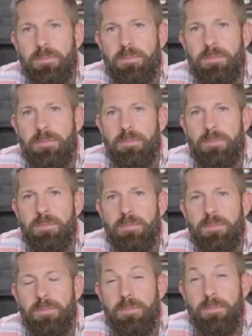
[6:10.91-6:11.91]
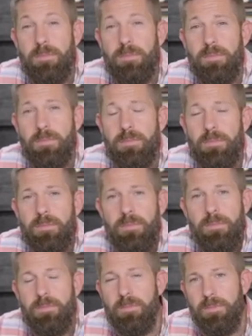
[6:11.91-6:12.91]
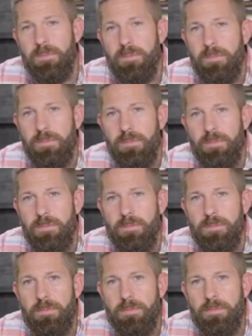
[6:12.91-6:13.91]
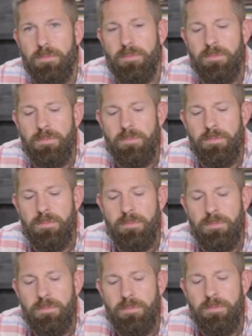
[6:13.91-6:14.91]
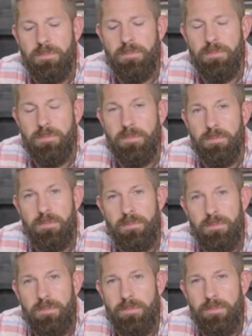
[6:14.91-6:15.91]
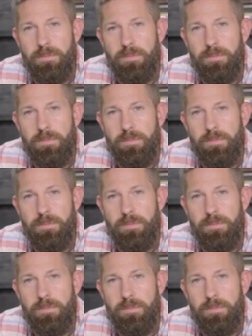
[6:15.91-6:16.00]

(silent)